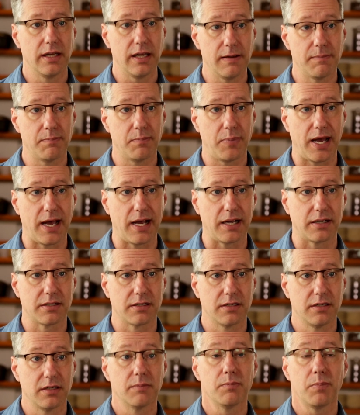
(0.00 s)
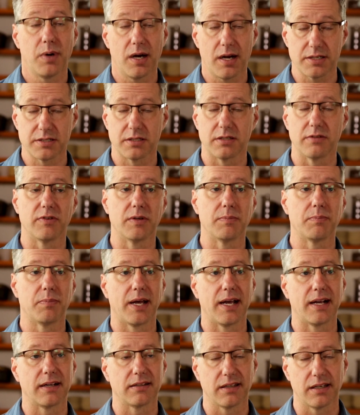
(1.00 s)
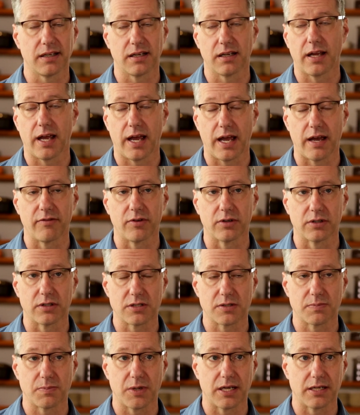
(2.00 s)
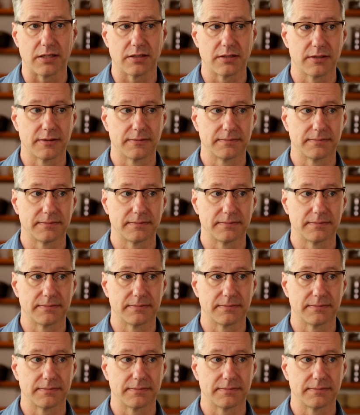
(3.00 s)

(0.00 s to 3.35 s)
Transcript: impact, positive impact, they can have on the space.